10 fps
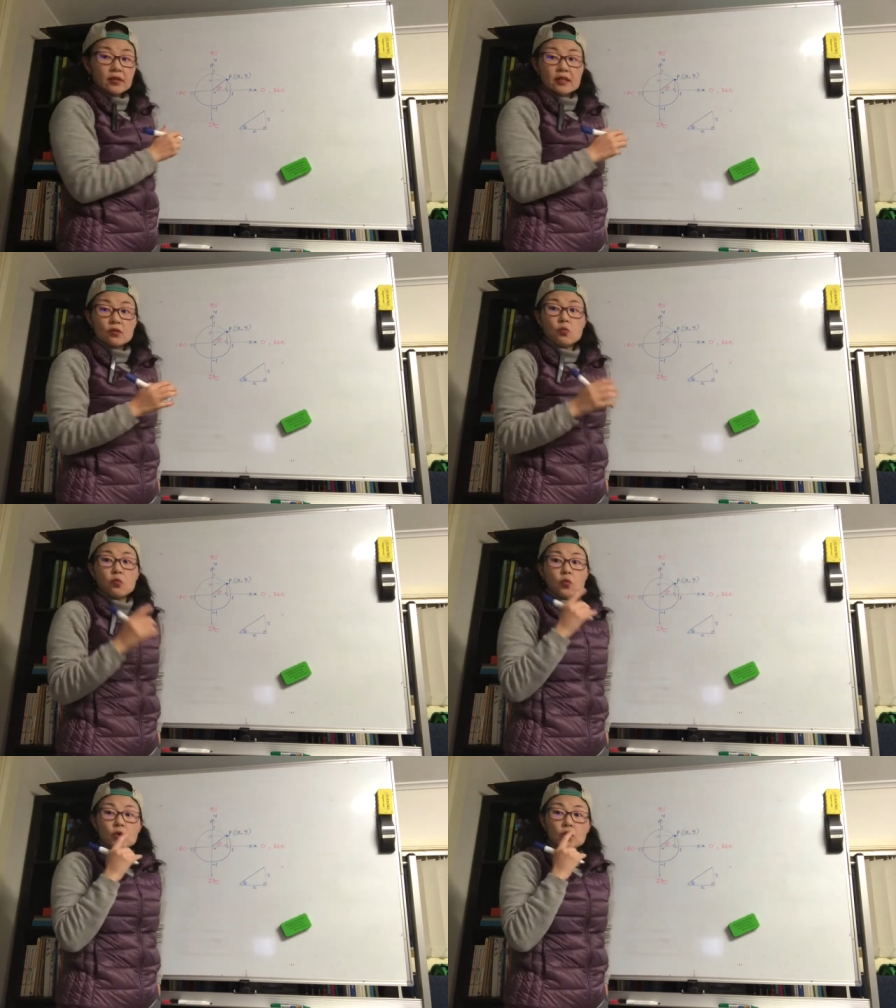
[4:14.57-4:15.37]
it's a
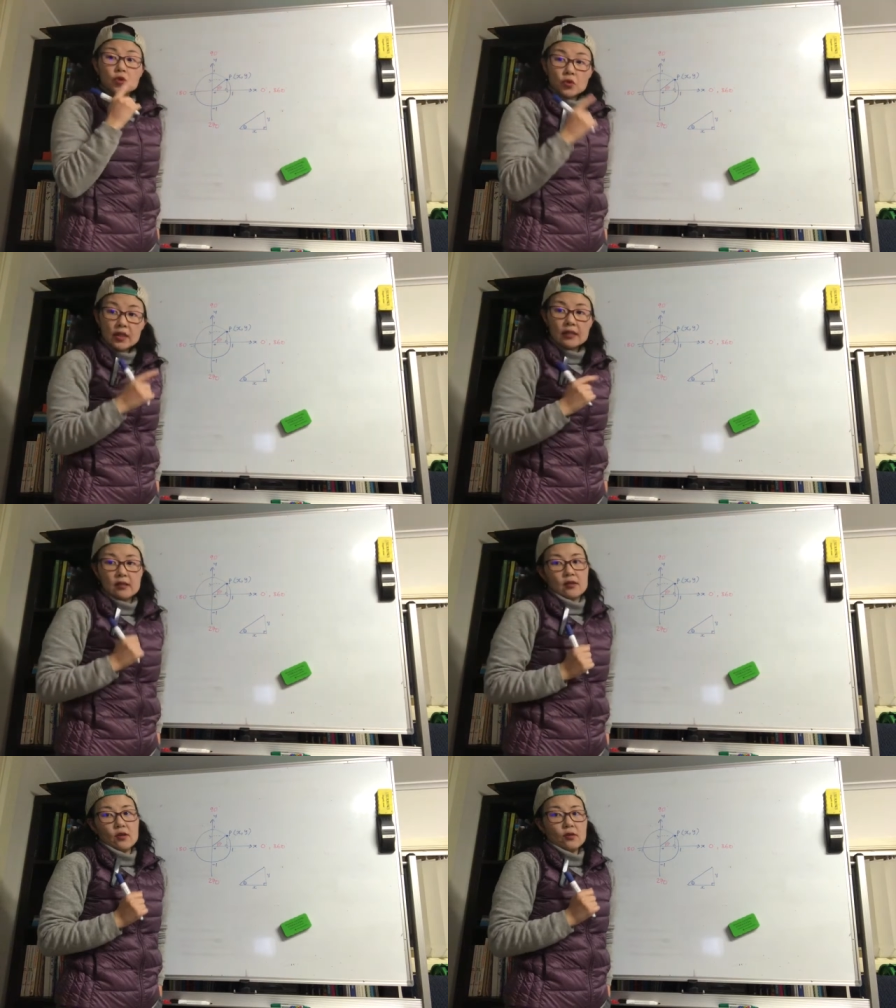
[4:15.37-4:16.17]
unit
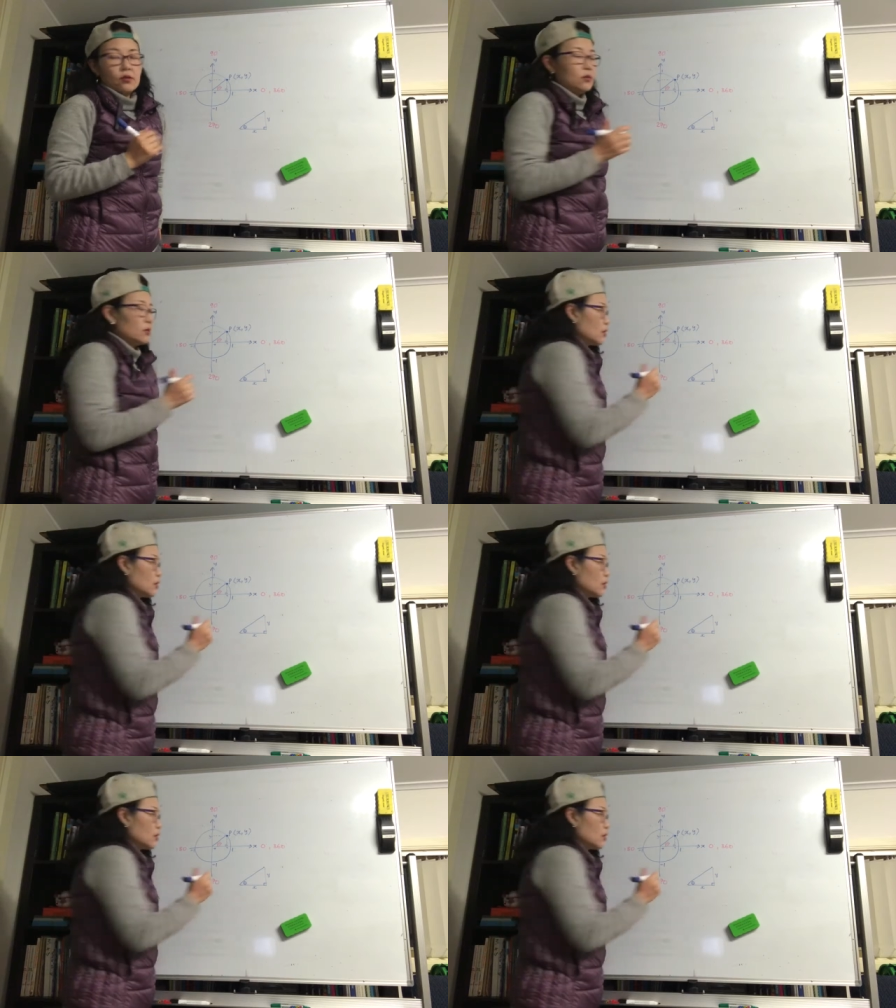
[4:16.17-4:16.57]
circle,